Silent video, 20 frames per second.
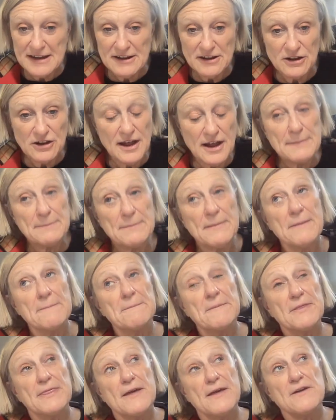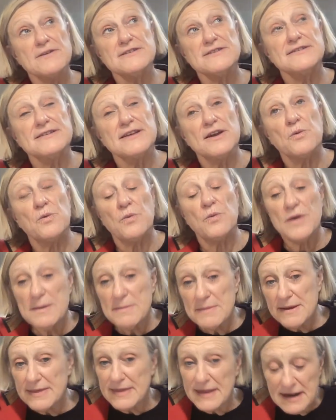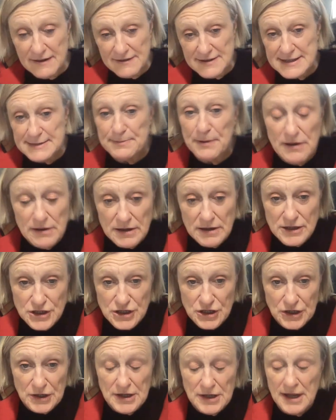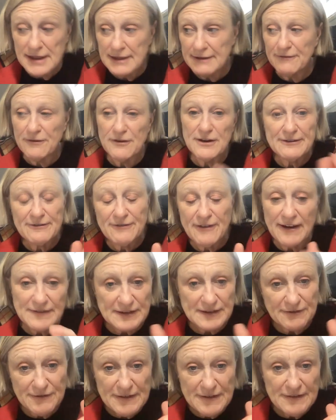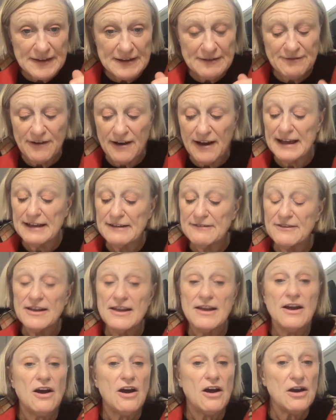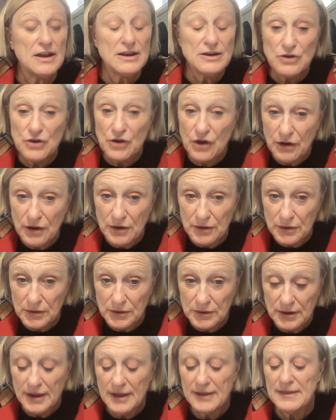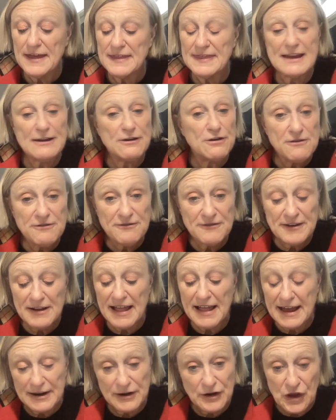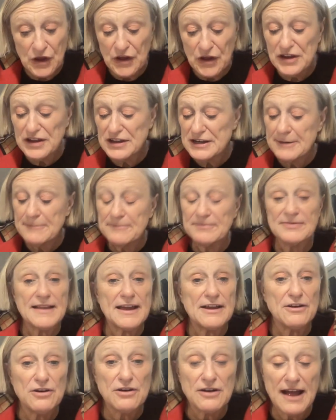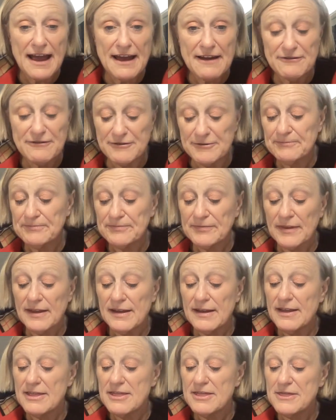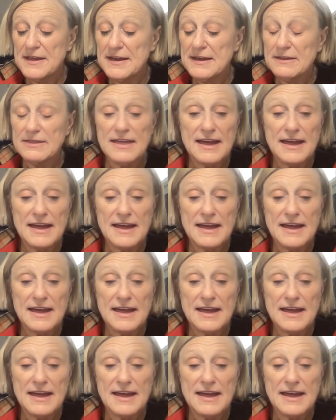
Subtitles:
client. But those women that I've spoken to, the 45 to 55, I know that they all feel unheard. They all think